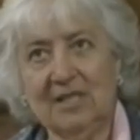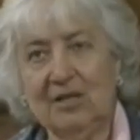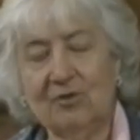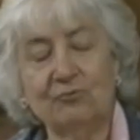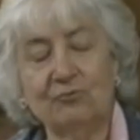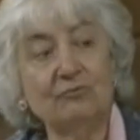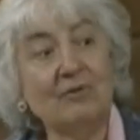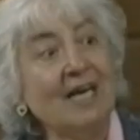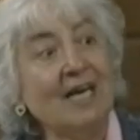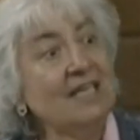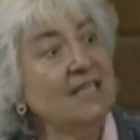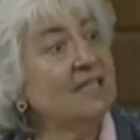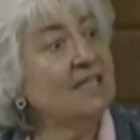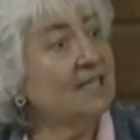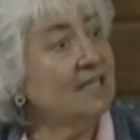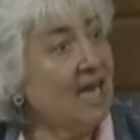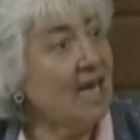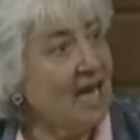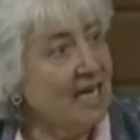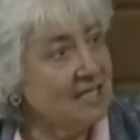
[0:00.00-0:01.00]
running
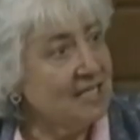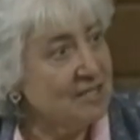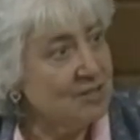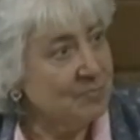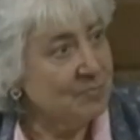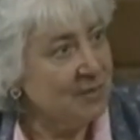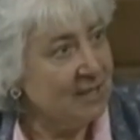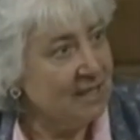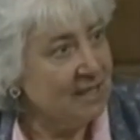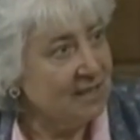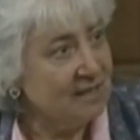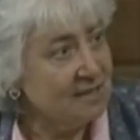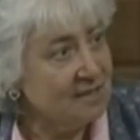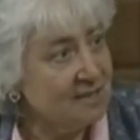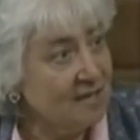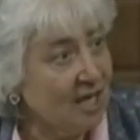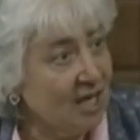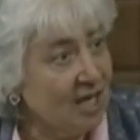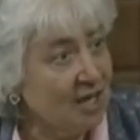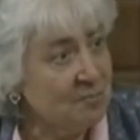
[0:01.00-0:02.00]
at high speed at
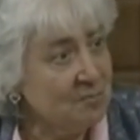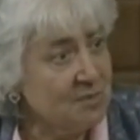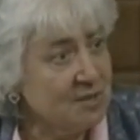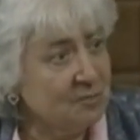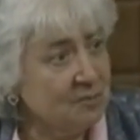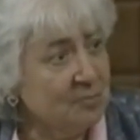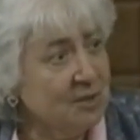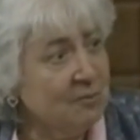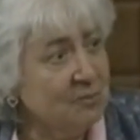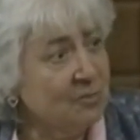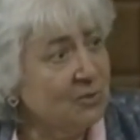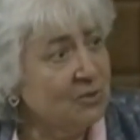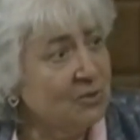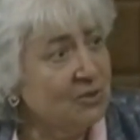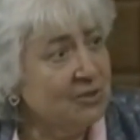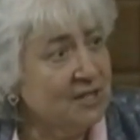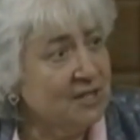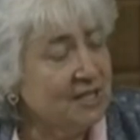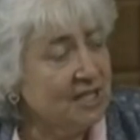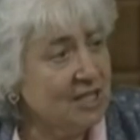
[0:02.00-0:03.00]
times. The people
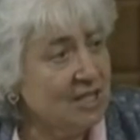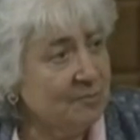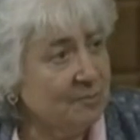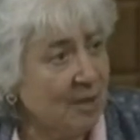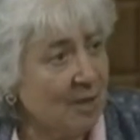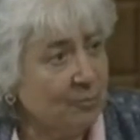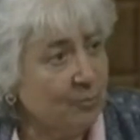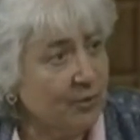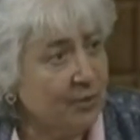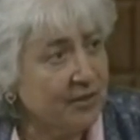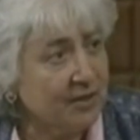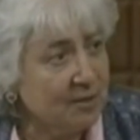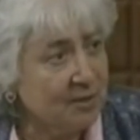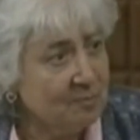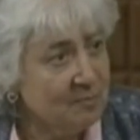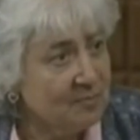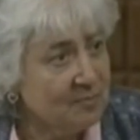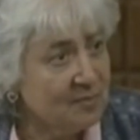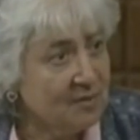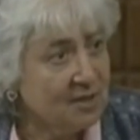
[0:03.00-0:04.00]
couldn't keep up with
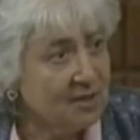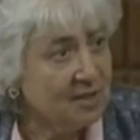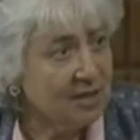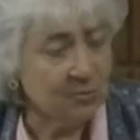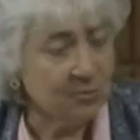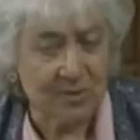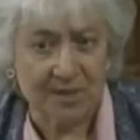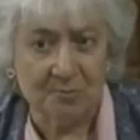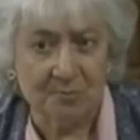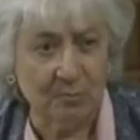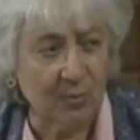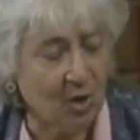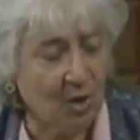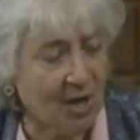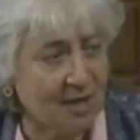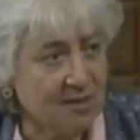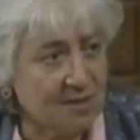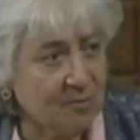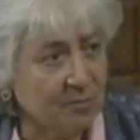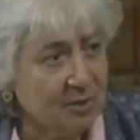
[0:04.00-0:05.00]
them. It was
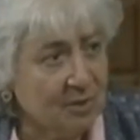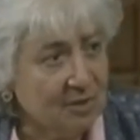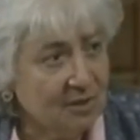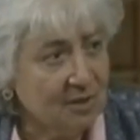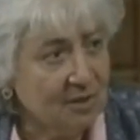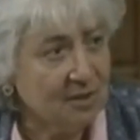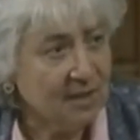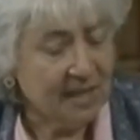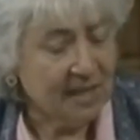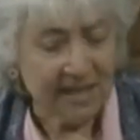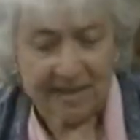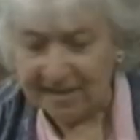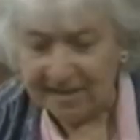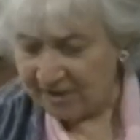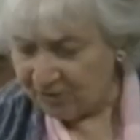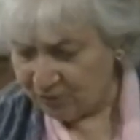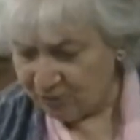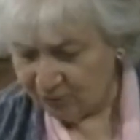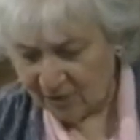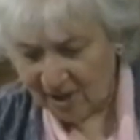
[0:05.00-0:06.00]
impossible.
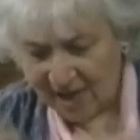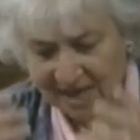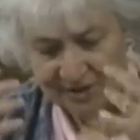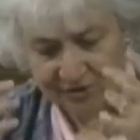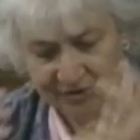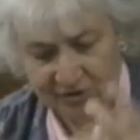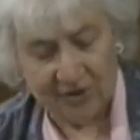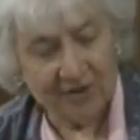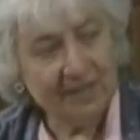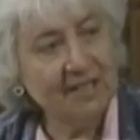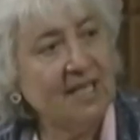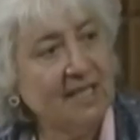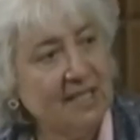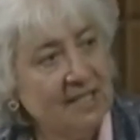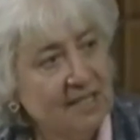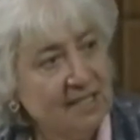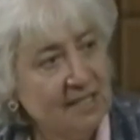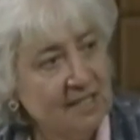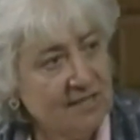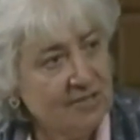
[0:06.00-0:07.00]
They'd crash on their
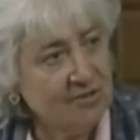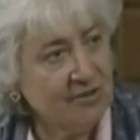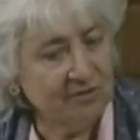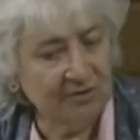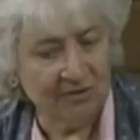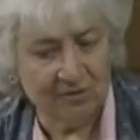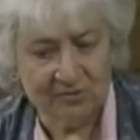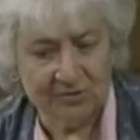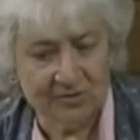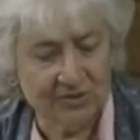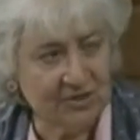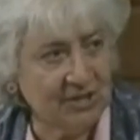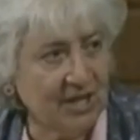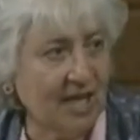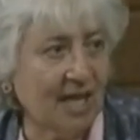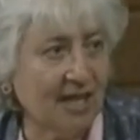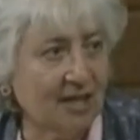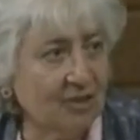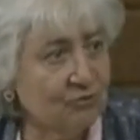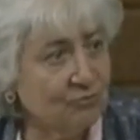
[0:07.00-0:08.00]
knees on those
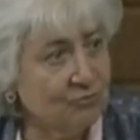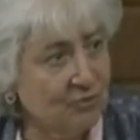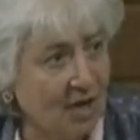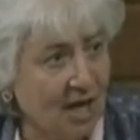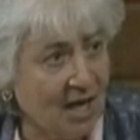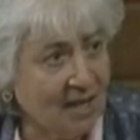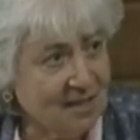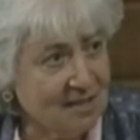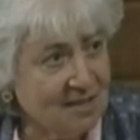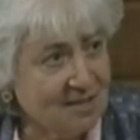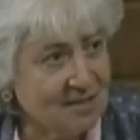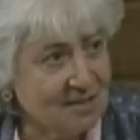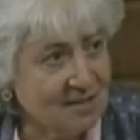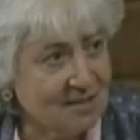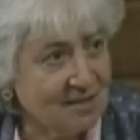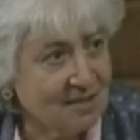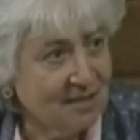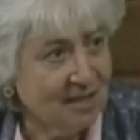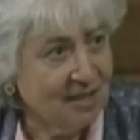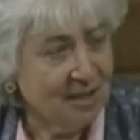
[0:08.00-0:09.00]
jagged rocks.
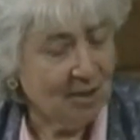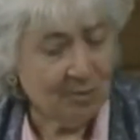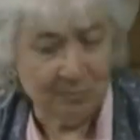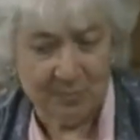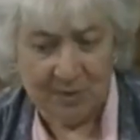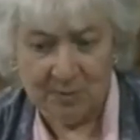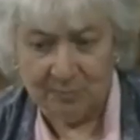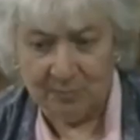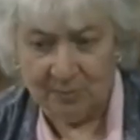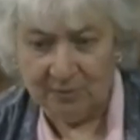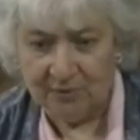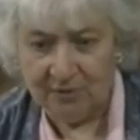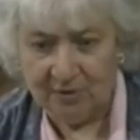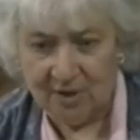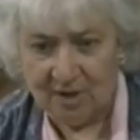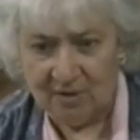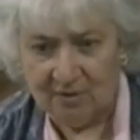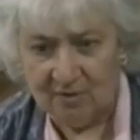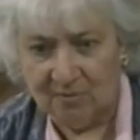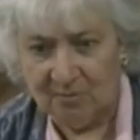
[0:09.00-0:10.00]
People
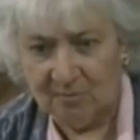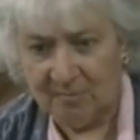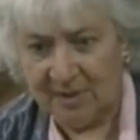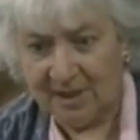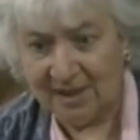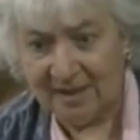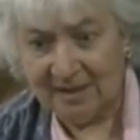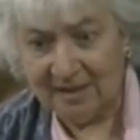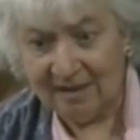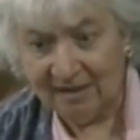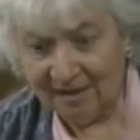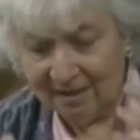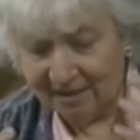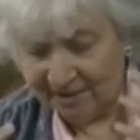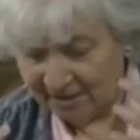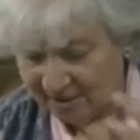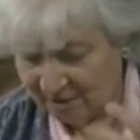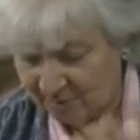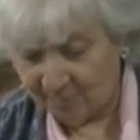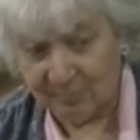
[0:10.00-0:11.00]
thought, oh my
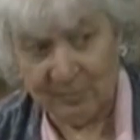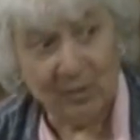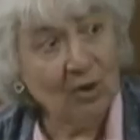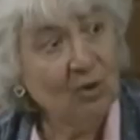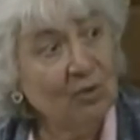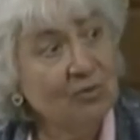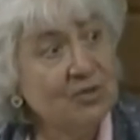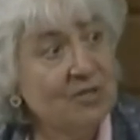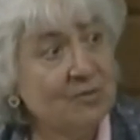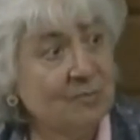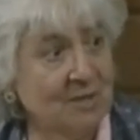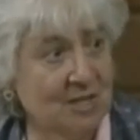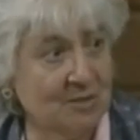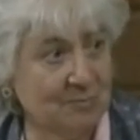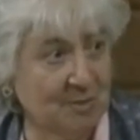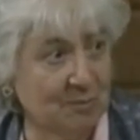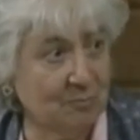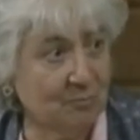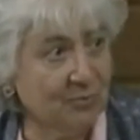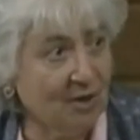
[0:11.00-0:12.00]
God, their bones must
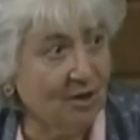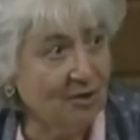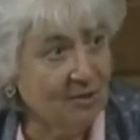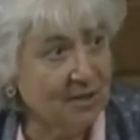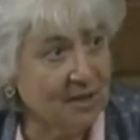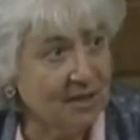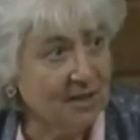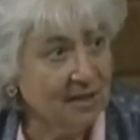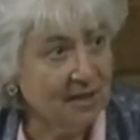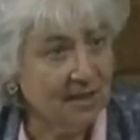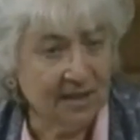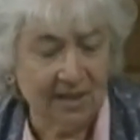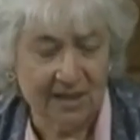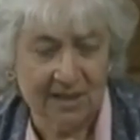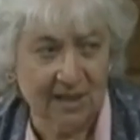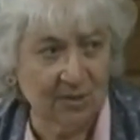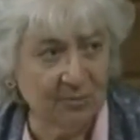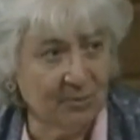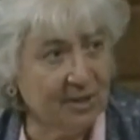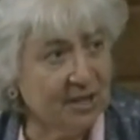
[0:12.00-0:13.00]
be broken.
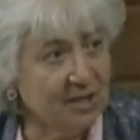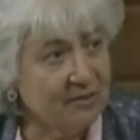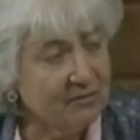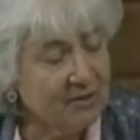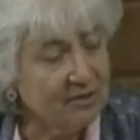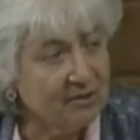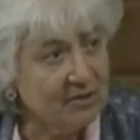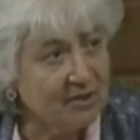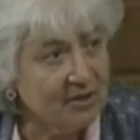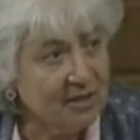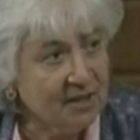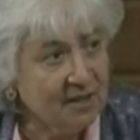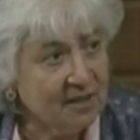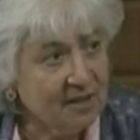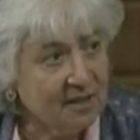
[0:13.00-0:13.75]
They were never hurt.